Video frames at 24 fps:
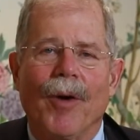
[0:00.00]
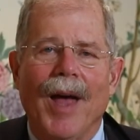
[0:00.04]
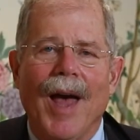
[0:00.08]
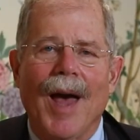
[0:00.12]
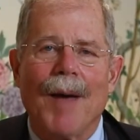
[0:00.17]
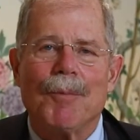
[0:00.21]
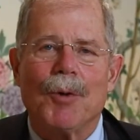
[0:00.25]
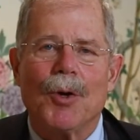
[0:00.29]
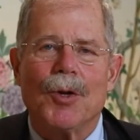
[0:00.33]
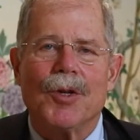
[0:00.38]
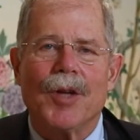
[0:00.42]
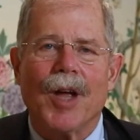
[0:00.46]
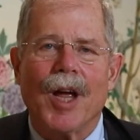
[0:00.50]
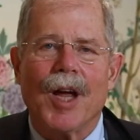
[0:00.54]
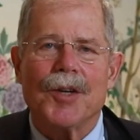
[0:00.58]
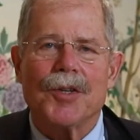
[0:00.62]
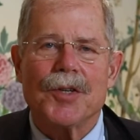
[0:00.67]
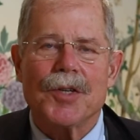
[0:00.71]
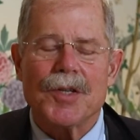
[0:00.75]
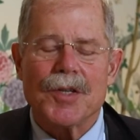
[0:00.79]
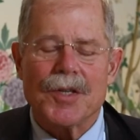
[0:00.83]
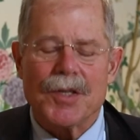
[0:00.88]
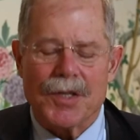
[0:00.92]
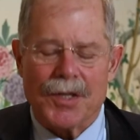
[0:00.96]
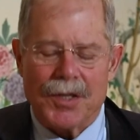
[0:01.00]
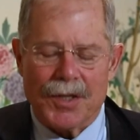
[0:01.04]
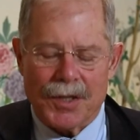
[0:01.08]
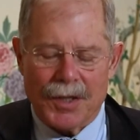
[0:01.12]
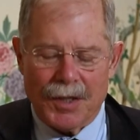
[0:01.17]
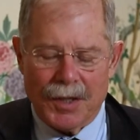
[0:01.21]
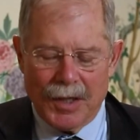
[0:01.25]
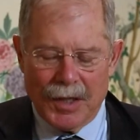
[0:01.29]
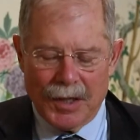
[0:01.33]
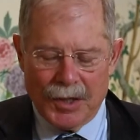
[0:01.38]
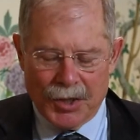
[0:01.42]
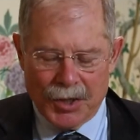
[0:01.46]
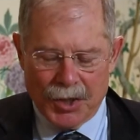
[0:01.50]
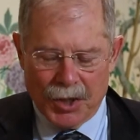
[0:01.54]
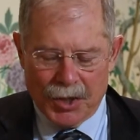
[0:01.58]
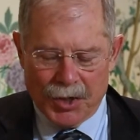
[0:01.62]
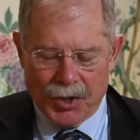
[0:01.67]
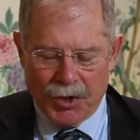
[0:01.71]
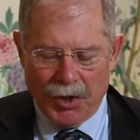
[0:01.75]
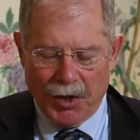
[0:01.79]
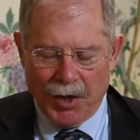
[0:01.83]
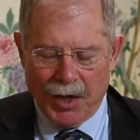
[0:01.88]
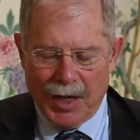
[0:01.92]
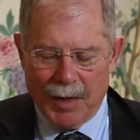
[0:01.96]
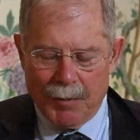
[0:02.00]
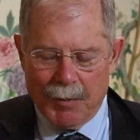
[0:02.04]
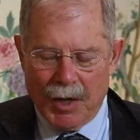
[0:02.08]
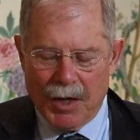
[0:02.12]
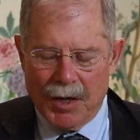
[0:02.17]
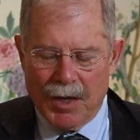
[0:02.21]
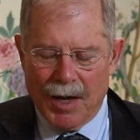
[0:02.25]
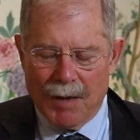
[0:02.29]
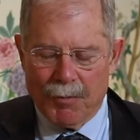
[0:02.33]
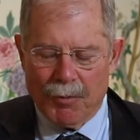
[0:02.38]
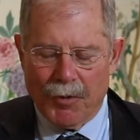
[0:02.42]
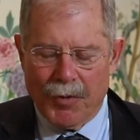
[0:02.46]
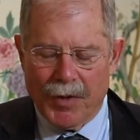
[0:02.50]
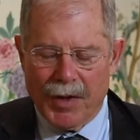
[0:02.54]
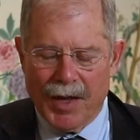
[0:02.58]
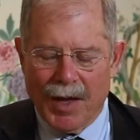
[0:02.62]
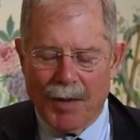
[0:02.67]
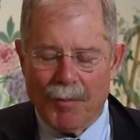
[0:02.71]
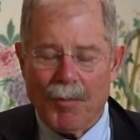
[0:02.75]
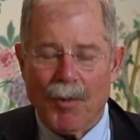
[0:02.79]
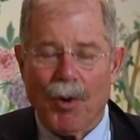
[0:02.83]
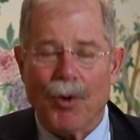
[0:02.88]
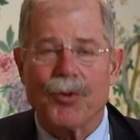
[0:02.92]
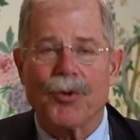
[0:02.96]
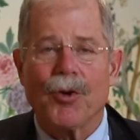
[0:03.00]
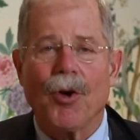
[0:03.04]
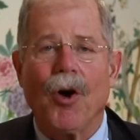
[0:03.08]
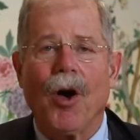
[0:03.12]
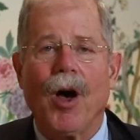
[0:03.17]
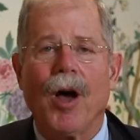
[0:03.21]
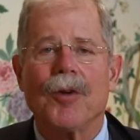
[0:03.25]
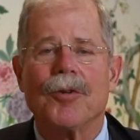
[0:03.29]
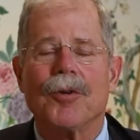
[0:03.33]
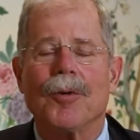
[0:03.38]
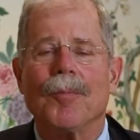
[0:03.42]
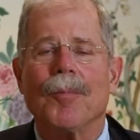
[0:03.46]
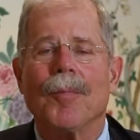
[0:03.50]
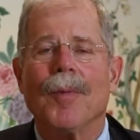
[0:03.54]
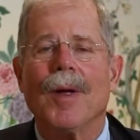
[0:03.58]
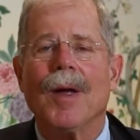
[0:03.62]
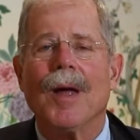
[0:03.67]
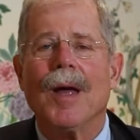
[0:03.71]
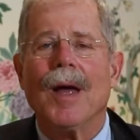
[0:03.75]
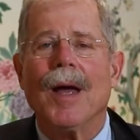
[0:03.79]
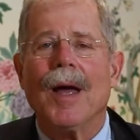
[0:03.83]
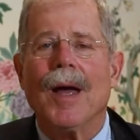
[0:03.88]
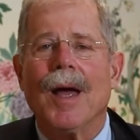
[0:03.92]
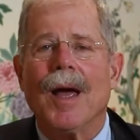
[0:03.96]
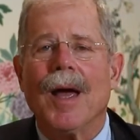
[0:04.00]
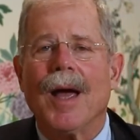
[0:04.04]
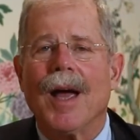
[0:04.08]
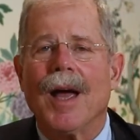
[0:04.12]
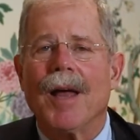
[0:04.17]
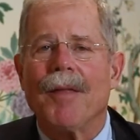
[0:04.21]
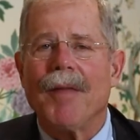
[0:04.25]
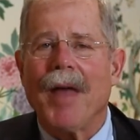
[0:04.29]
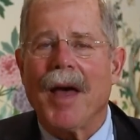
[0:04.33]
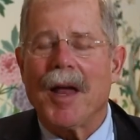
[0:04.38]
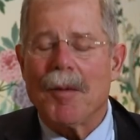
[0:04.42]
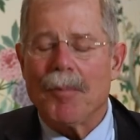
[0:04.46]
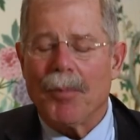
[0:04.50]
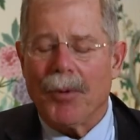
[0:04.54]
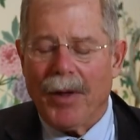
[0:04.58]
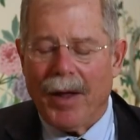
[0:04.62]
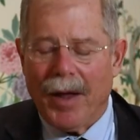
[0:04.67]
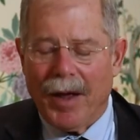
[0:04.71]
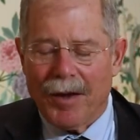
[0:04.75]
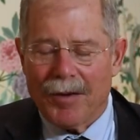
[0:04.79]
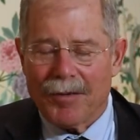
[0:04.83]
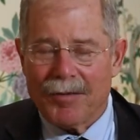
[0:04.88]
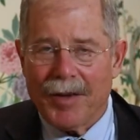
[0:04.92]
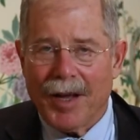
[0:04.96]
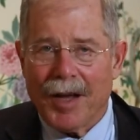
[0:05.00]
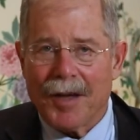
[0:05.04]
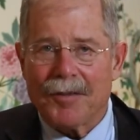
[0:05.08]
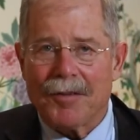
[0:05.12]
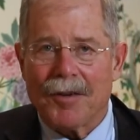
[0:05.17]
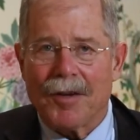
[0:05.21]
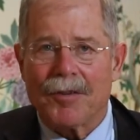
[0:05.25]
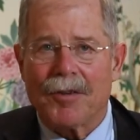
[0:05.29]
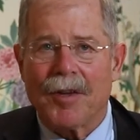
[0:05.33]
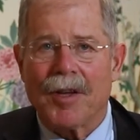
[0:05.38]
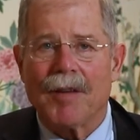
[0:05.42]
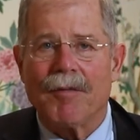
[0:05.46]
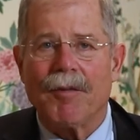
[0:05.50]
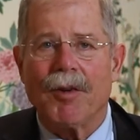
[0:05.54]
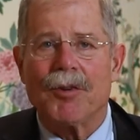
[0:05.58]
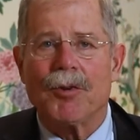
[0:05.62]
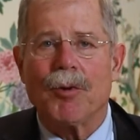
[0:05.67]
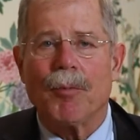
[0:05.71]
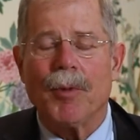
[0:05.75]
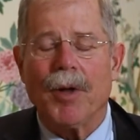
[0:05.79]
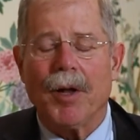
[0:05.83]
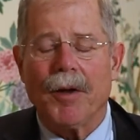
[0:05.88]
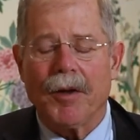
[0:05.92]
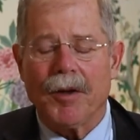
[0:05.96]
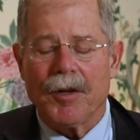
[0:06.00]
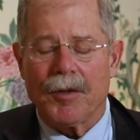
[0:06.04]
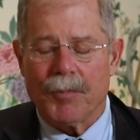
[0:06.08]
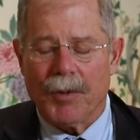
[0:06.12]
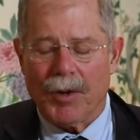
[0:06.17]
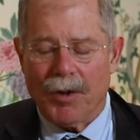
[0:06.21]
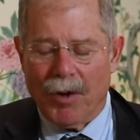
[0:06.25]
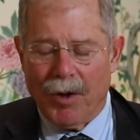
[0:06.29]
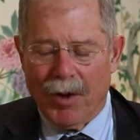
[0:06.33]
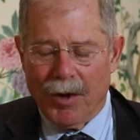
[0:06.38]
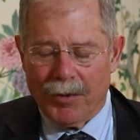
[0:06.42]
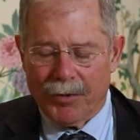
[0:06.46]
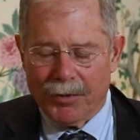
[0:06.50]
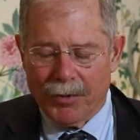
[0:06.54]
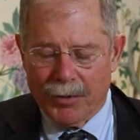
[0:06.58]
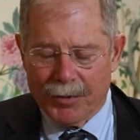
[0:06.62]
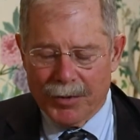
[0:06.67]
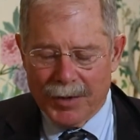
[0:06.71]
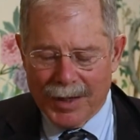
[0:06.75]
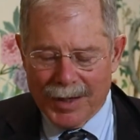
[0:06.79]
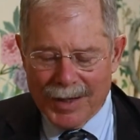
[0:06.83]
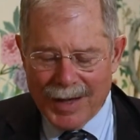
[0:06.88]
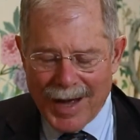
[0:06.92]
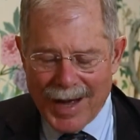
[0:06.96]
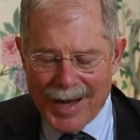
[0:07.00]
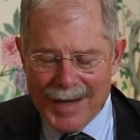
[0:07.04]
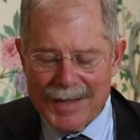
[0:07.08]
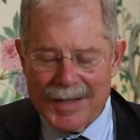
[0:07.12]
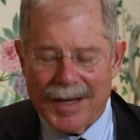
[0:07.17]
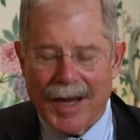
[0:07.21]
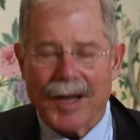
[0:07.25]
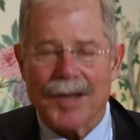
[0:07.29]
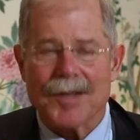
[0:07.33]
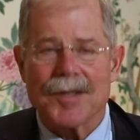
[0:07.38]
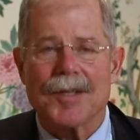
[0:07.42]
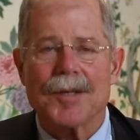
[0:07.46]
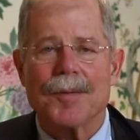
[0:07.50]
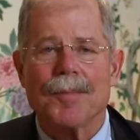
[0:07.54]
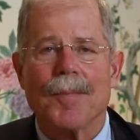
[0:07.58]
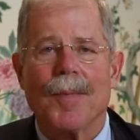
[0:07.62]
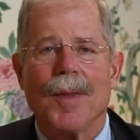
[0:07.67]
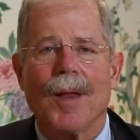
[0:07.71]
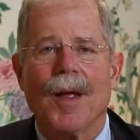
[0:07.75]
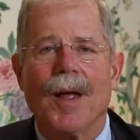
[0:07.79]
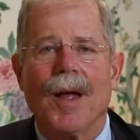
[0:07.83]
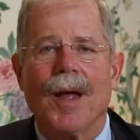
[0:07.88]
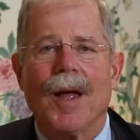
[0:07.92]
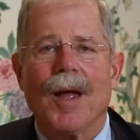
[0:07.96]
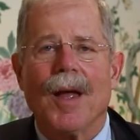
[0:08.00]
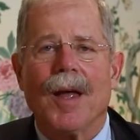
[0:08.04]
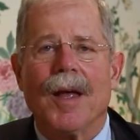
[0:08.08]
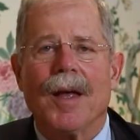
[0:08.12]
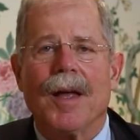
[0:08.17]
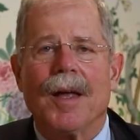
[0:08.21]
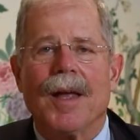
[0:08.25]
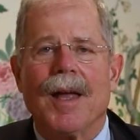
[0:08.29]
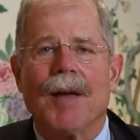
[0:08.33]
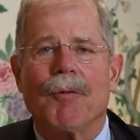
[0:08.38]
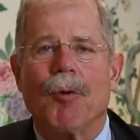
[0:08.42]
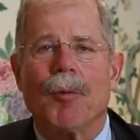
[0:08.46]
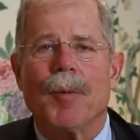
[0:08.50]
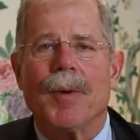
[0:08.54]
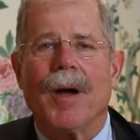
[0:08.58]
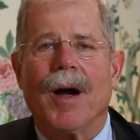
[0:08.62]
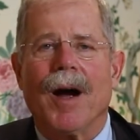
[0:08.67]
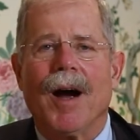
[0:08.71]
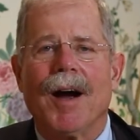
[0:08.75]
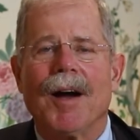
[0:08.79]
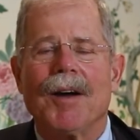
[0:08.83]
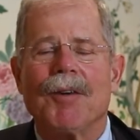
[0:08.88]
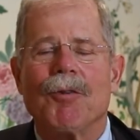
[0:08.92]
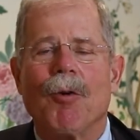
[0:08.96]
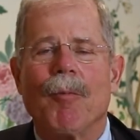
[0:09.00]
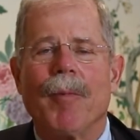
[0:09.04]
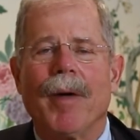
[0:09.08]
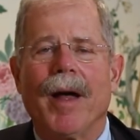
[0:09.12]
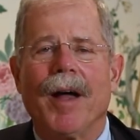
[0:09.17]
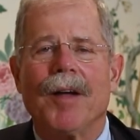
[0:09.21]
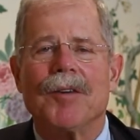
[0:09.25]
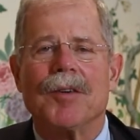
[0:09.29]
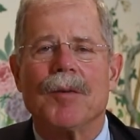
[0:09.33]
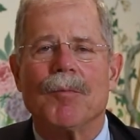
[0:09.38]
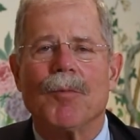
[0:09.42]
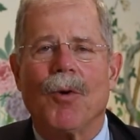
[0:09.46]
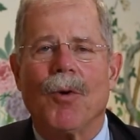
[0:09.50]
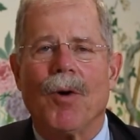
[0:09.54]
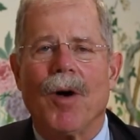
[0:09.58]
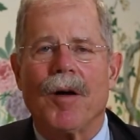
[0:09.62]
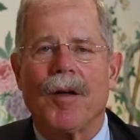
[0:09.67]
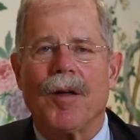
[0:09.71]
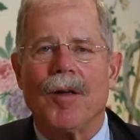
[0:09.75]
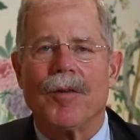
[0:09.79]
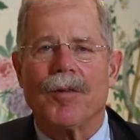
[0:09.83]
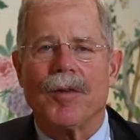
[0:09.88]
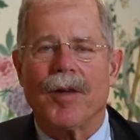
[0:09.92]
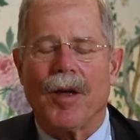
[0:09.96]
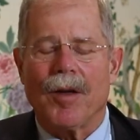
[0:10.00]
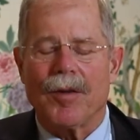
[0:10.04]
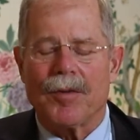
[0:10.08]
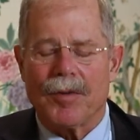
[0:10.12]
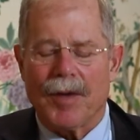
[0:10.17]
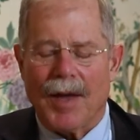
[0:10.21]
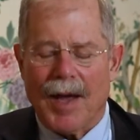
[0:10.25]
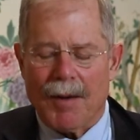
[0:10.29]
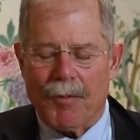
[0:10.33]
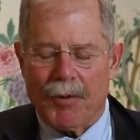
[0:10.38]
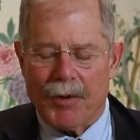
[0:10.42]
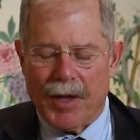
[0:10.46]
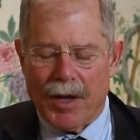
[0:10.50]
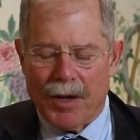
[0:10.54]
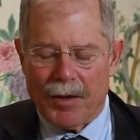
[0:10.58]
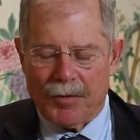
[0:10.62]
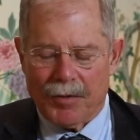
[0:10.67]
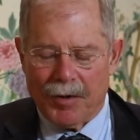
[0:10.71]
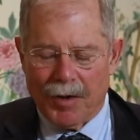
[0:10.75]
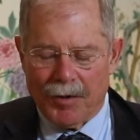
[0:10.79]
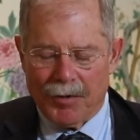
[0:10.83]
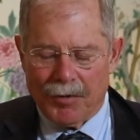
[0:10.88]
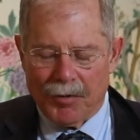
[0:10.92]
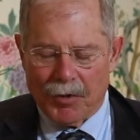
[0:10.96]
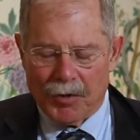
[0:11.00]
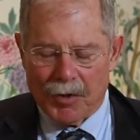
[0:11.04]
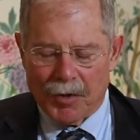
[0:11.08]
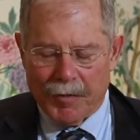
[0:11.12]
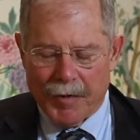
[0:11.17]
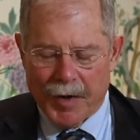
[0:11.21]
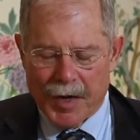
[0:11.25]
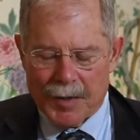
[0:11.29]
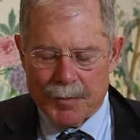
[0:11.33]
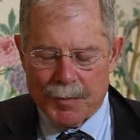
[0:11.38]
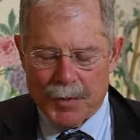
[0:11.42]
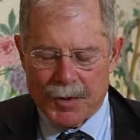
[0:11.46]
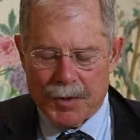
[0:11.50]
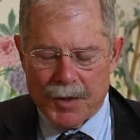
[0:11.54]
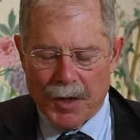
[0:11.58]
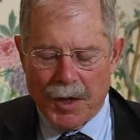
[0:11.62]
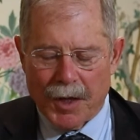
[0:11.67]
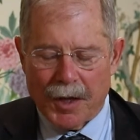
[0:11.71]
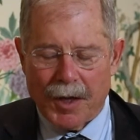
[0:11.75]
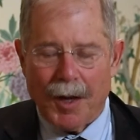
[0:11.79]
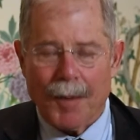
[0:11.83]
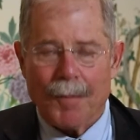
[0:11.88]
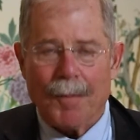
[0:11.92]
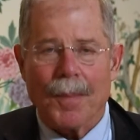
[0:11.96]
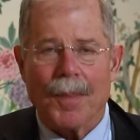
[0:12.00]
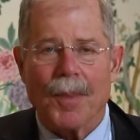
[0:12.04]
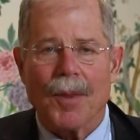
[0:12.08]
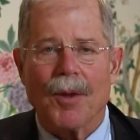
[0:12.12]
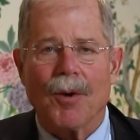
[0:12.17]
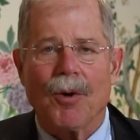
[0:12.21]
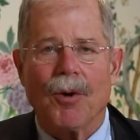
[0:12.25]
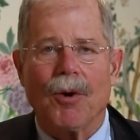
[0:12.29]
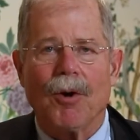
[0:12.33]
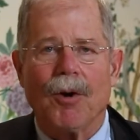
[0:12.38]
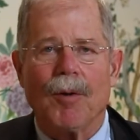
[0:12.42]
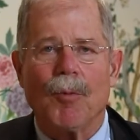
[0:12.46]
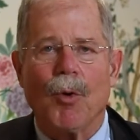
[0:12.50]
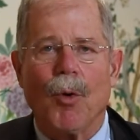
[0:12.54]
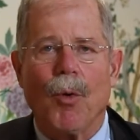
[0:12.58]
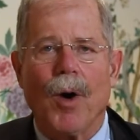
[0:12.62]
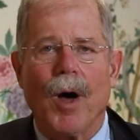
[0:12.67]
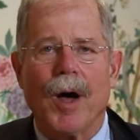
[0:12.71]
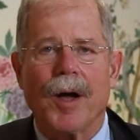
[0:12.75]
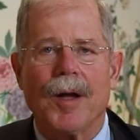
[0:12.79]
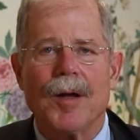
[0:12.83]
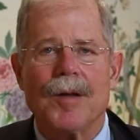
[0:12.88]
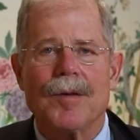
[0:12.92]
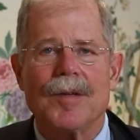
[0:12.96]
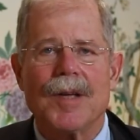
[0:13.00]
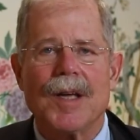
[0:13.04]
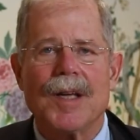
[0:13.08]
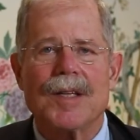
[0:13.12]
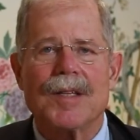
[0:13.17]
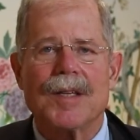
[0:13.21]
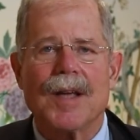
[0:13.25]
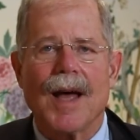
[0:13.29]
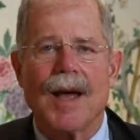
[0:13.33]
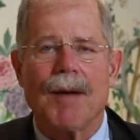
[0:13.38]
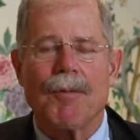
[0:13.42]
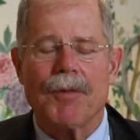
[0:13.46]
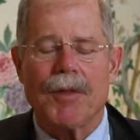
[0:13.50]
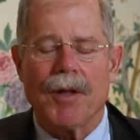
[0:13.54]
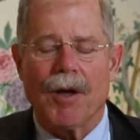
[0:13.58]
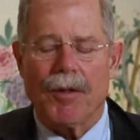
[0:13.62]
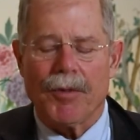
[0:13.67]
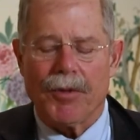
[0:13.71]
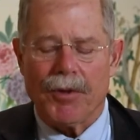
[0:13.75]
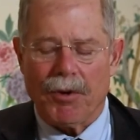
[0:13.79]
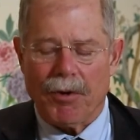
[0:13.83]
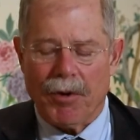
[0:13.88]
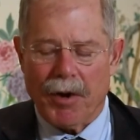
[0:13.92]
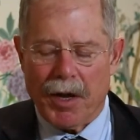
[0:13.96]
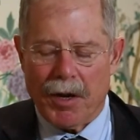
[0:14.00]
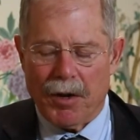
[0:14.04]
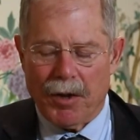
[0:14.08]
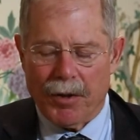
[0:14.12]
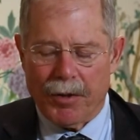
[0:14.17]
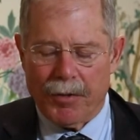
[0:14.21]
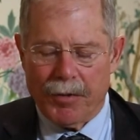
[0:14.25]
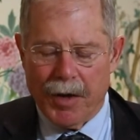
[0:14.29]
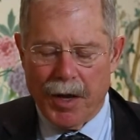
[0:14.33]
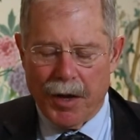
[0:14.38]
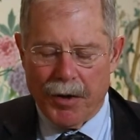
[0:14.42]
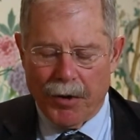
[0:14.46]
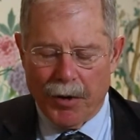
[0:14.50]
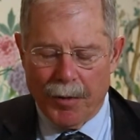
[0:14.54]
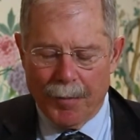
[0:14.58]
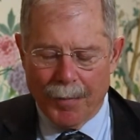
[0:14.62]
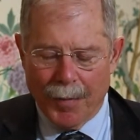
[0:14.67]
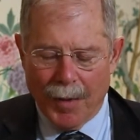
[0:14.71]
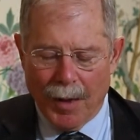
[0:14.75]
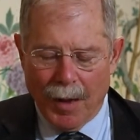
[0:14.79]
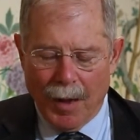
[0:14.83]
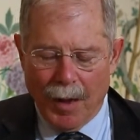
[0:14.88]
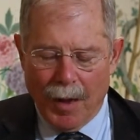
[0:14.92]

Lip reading: amputations should certainly be done with the utmost caution, and that applies not just to individual buildings, but also to context. It would be hard to imagine Milwaukee's South Side without St. Joseph's Basilica, or Milwaukee's East Side without the Oriental Theater,